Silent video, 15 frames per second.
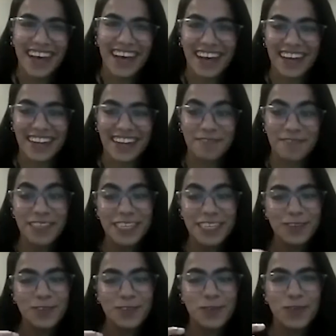And I'm
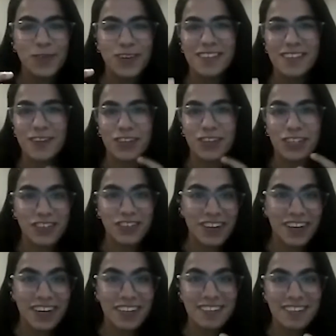keen to know, was it your
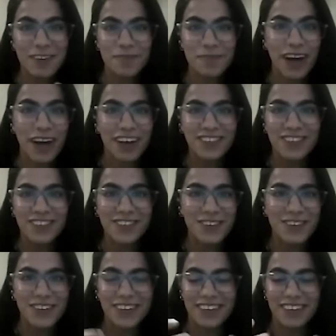interest, your passion,
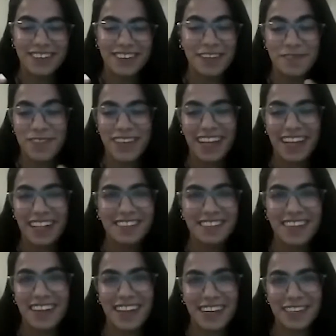or something else
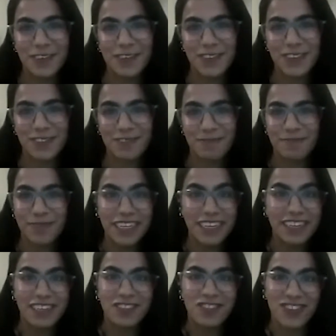that led you to
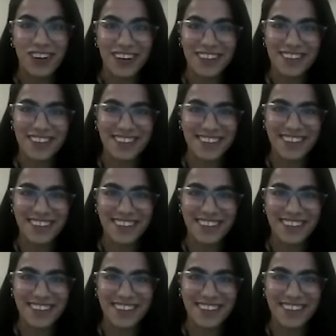being an instructor?